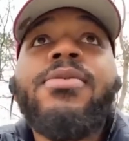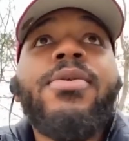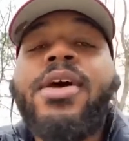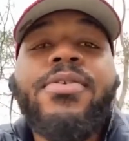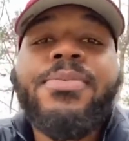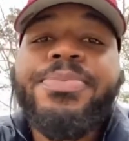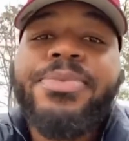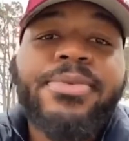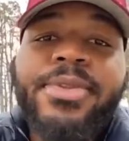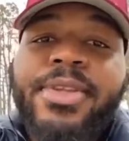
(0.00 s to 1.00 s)
whatever.
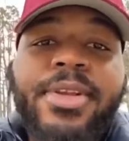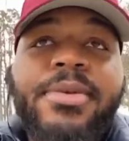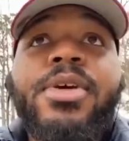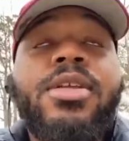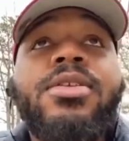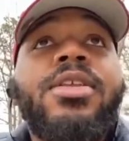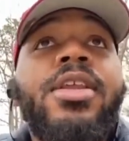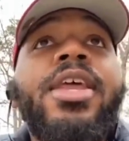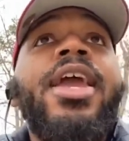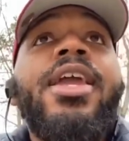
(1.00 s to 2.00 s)
But
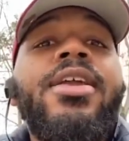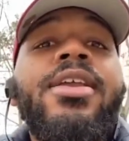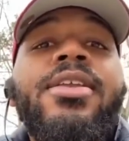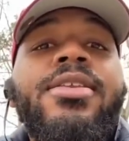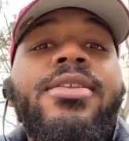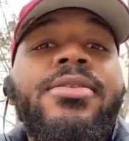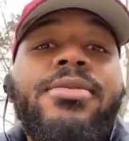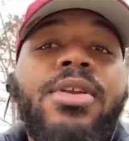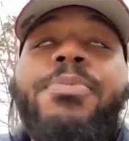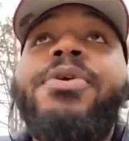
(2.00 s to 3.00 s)
the day he
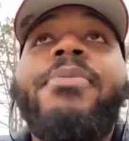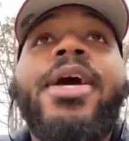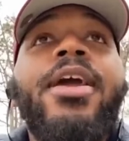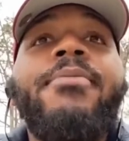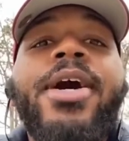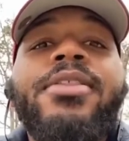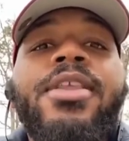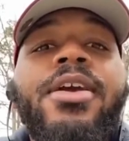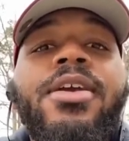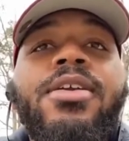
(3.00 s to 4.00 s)
you know, put my name out
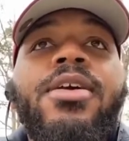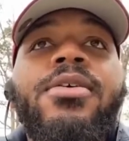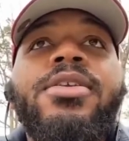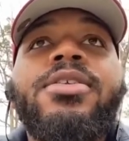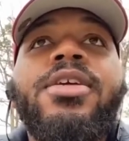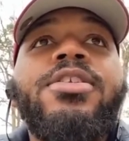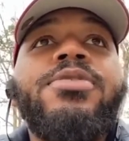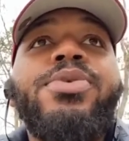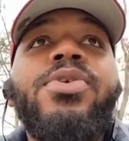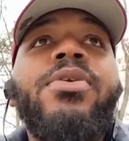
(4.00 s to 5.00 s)
there, you know, and it
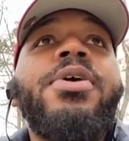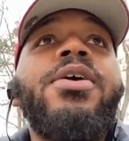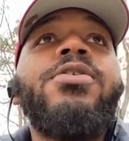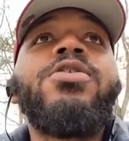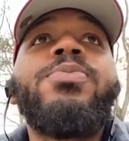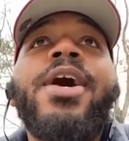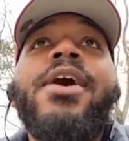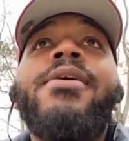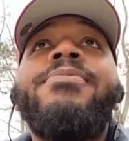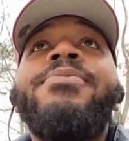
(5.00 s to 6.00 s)
just blew up my whole
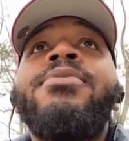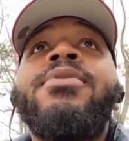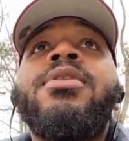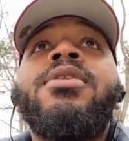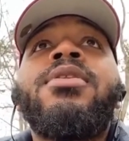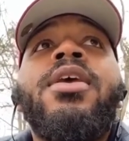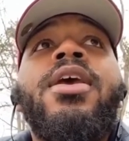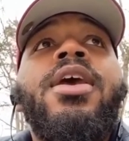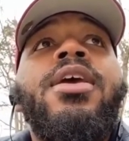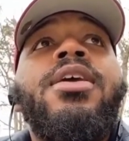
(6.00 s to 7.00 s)
spot.
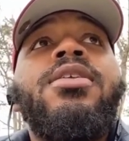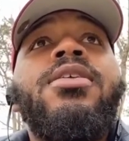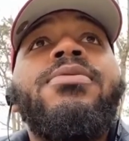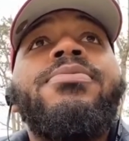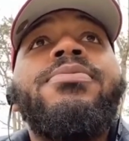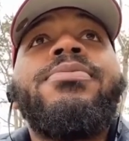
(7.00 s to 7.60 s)
And, you know,